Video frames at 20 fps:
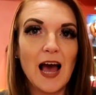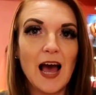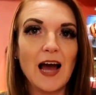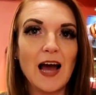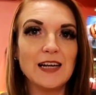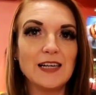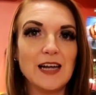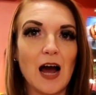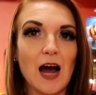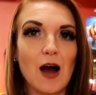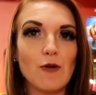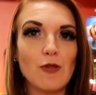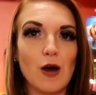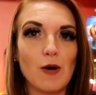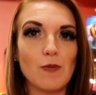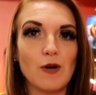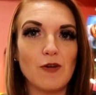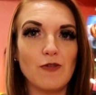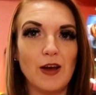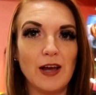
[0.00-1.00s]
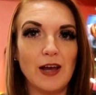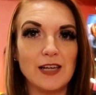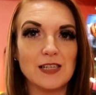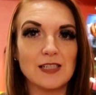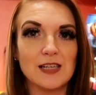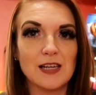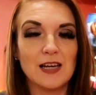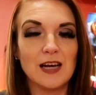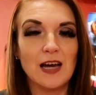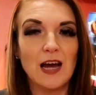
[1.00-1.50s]
and now that we've
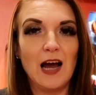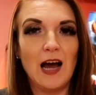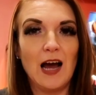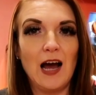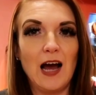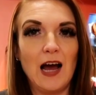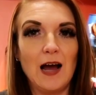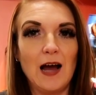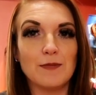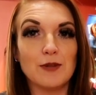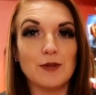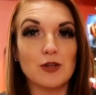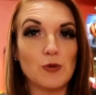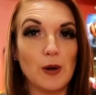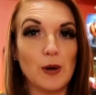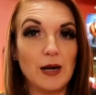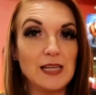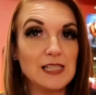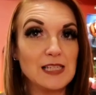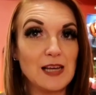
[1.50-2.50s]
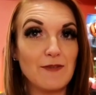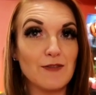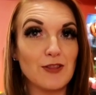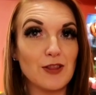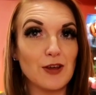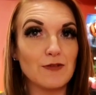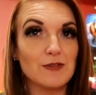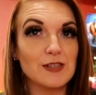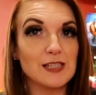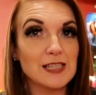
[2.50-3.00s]
hit the
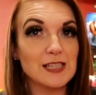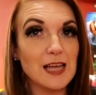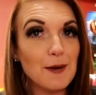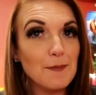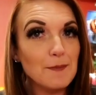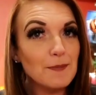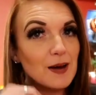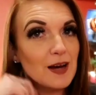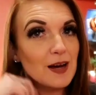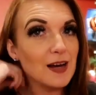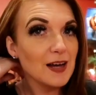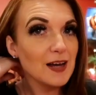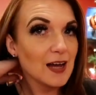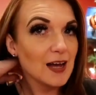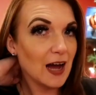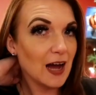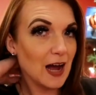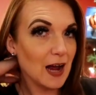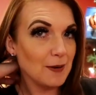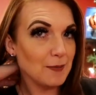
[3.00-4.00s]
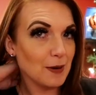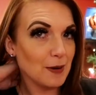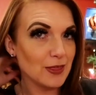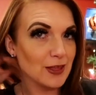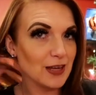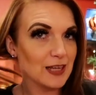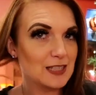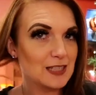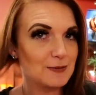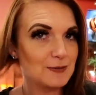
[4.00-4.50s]
27th of December, I
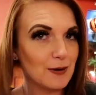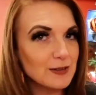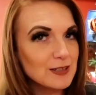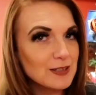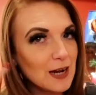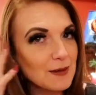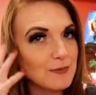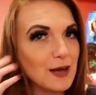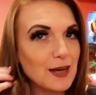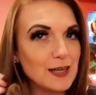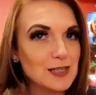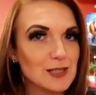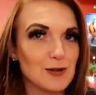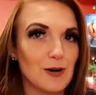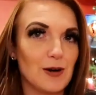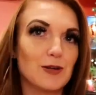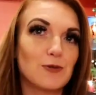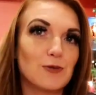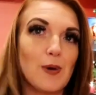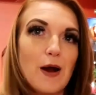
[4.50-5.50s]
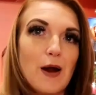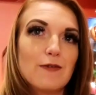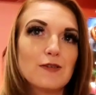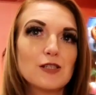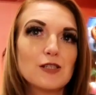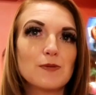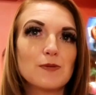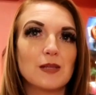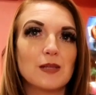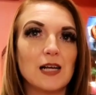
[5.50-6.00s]
think it's about time that I started wearing
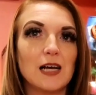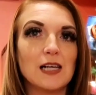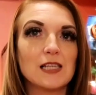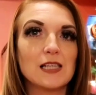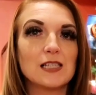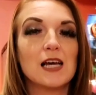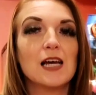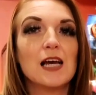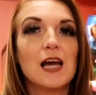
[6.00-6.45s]
something else.